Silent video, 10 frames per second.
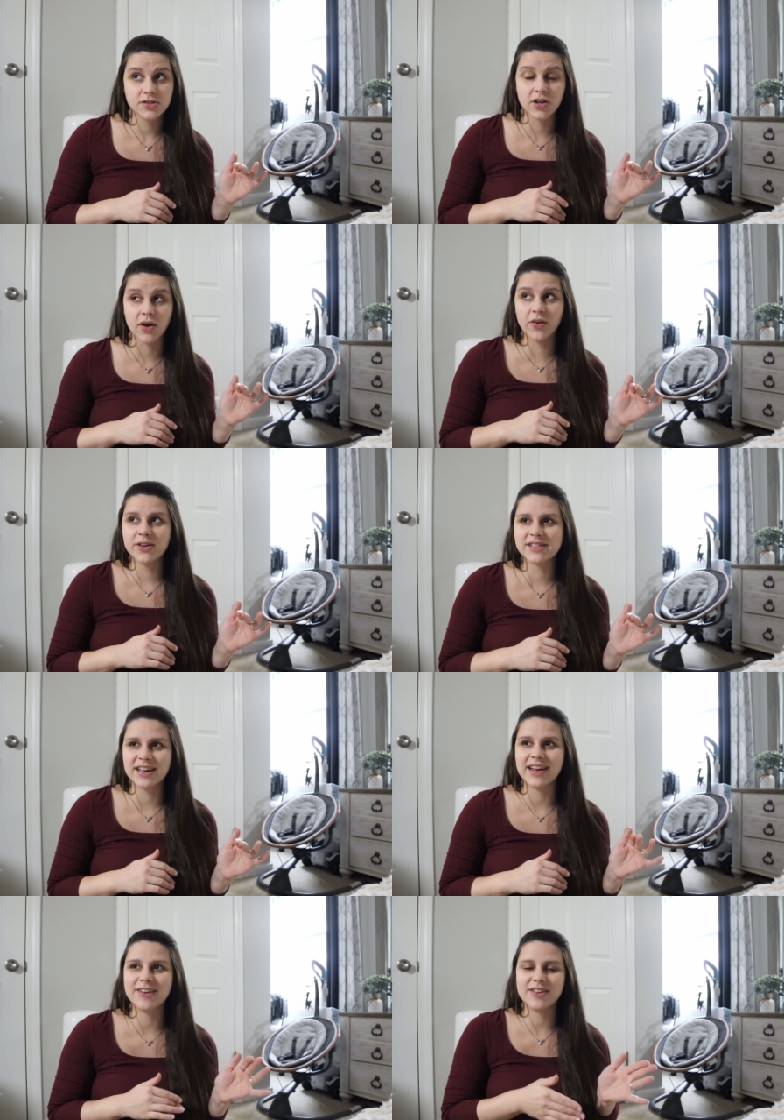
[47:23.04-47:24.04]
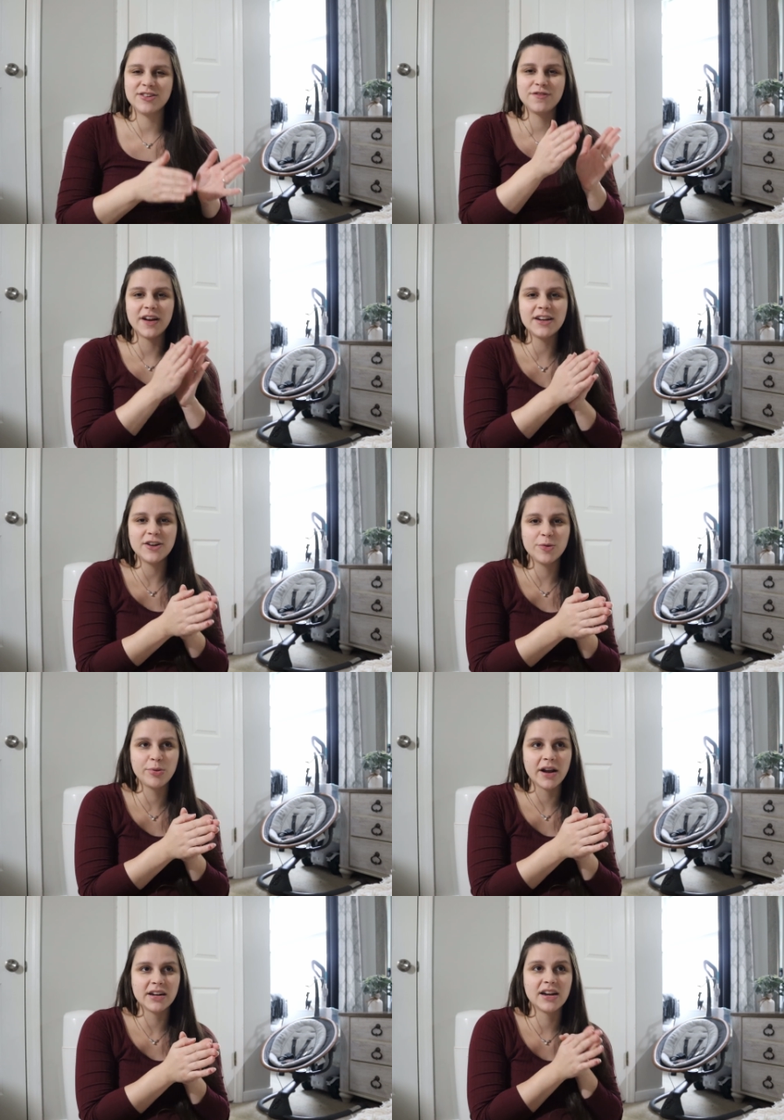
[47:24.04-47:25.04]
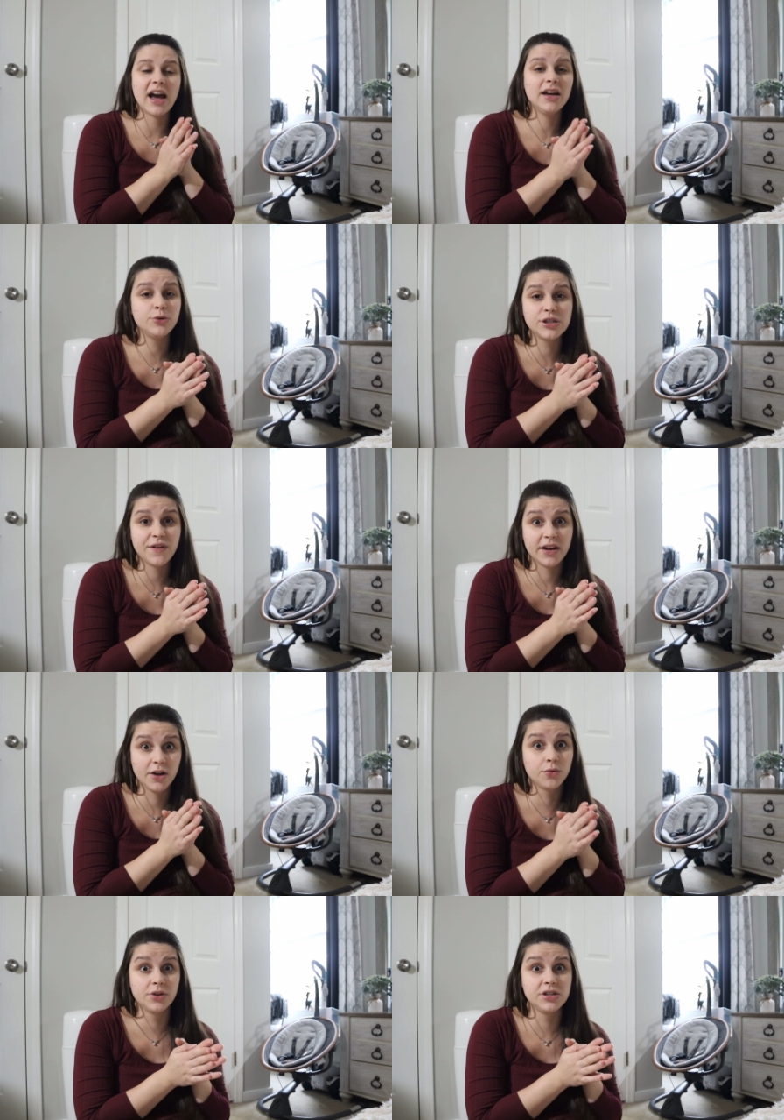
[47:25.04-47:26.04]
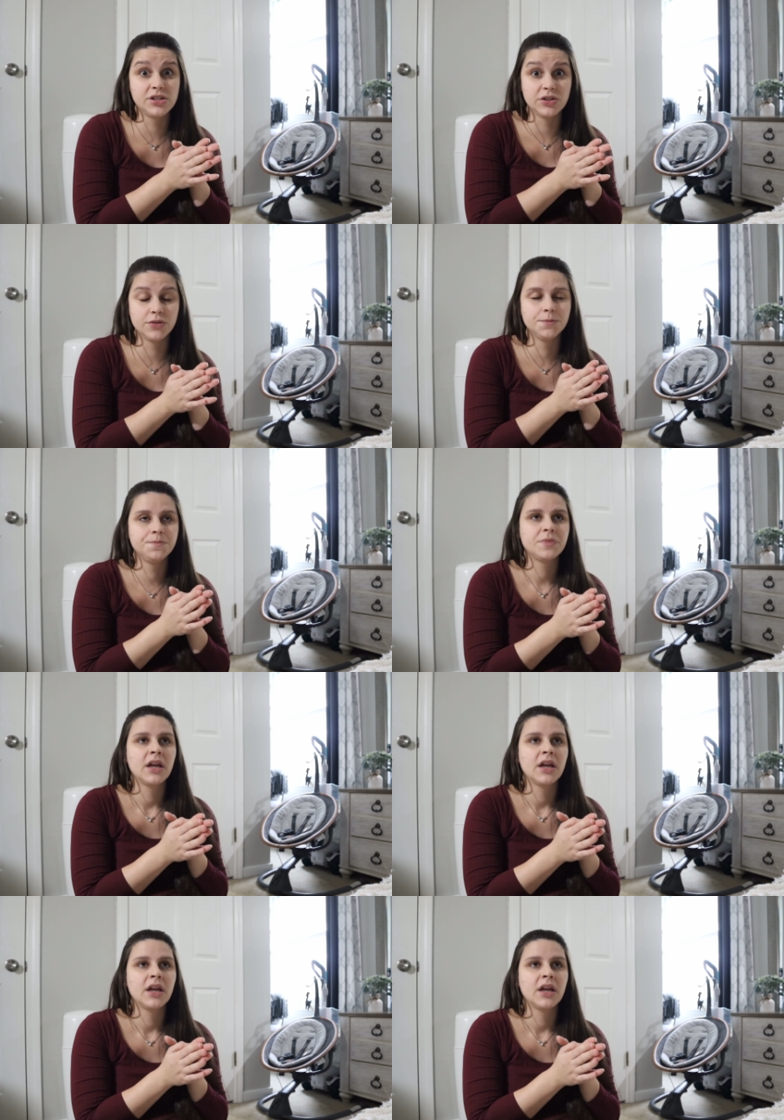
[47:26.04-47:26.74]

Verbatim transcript: So it's like you find out you're pregnant. I always find out really soon.